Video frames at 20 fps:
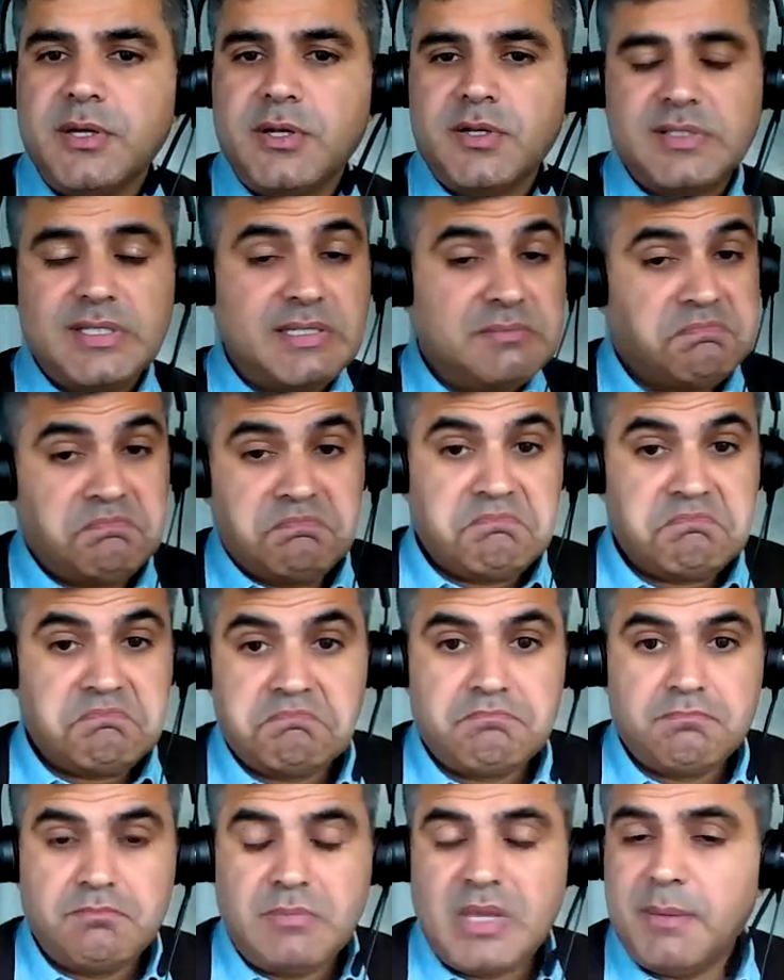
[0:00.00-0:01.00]
Because
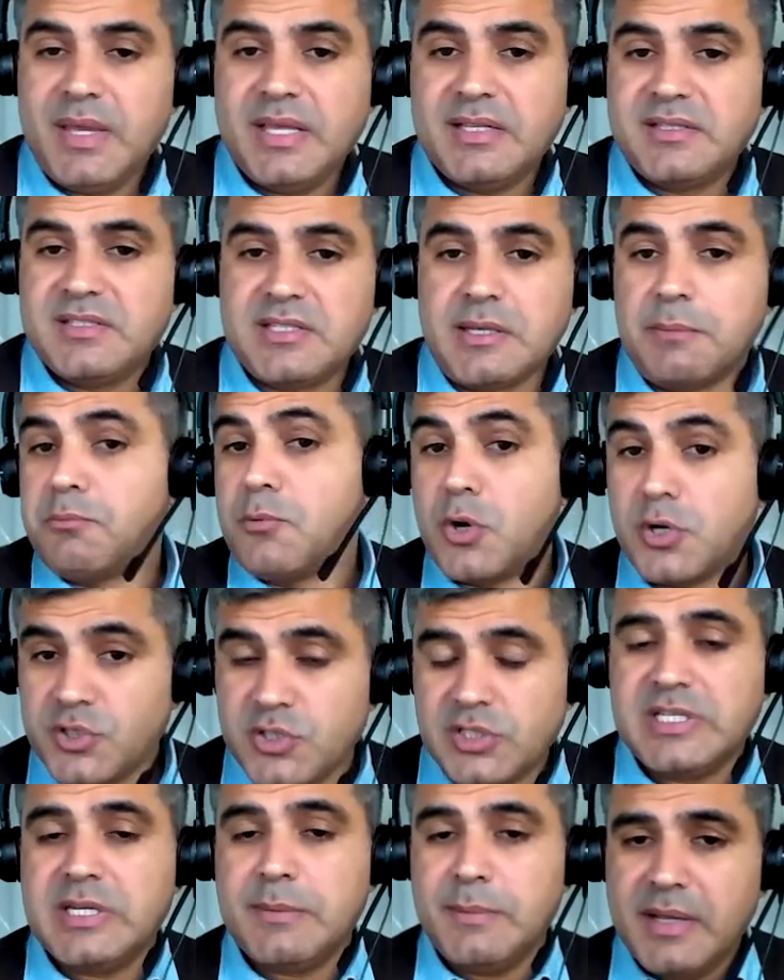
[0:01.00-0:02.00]
maybe it's
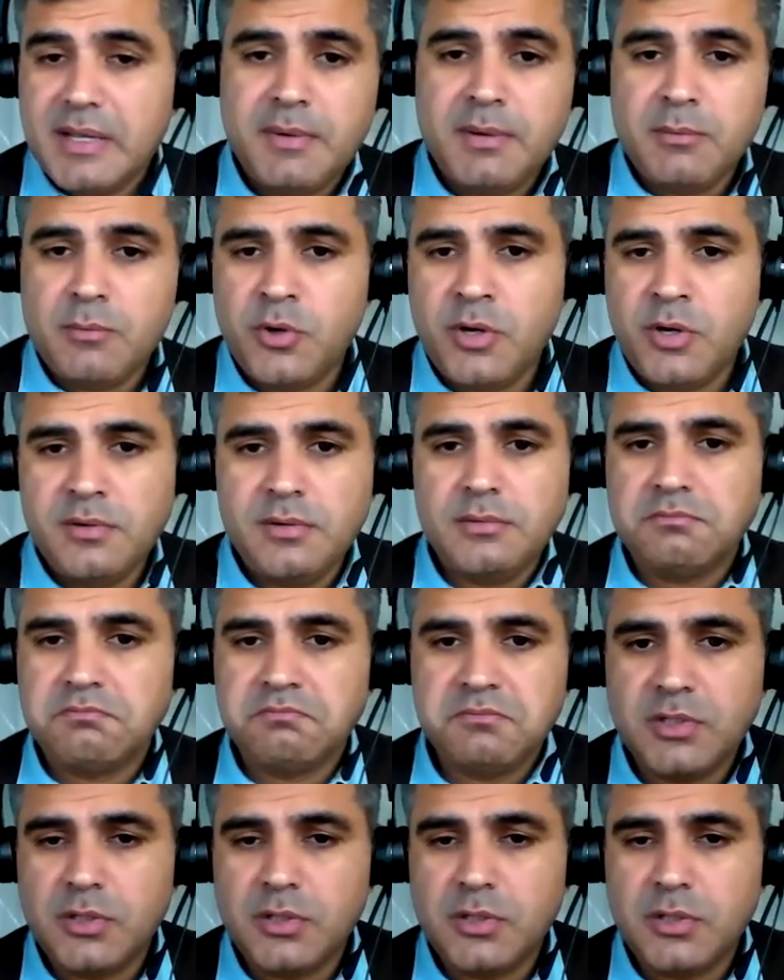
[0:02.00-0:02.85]
subconsciously becoming more,